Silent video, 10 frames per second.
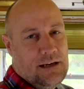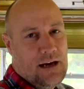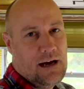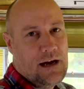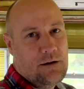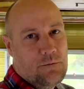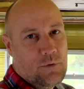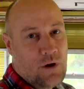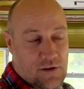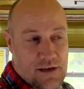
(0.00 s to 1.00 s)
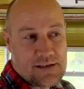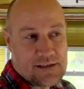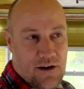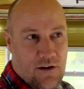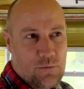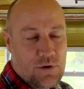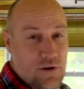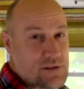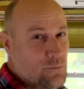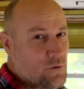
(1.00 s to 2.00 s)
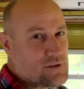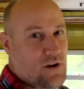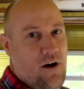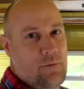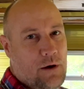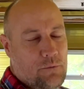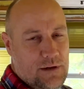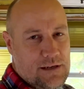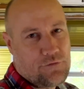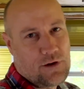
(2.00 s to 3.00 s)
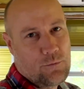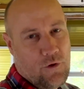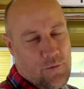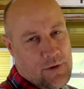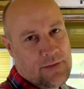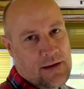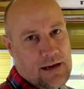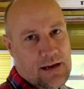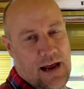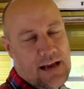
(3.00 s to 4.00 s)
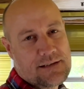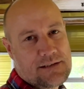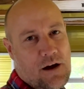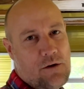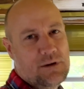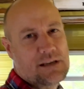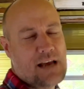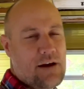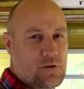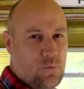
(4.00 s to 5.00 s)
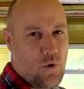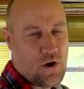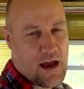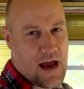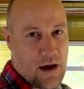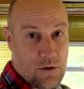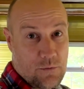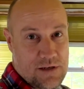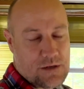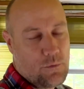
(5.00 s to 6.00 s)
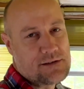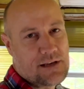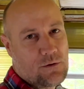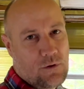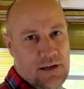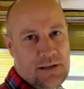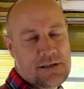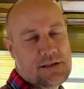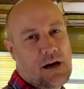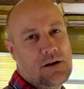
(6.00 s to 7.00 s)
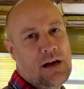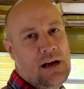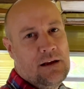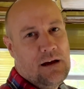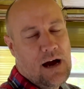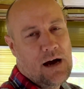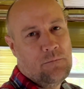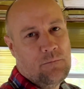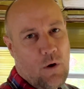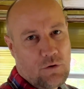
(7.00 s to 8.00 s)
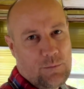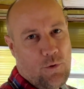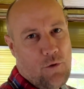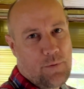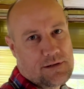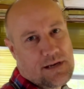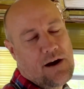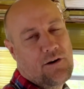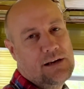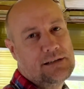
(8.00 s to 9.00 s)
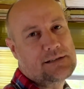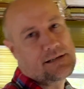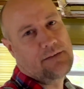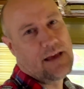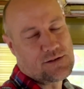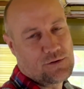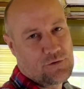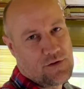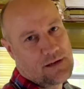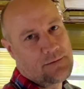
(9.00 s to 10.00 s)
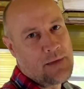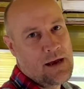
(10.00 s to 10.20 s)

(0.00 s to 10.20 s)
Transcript: We use them all the time, but we definitely want them in there. And so we just have to work out how do we squeeze that all in. So multi-purpose areas, that sort of thing.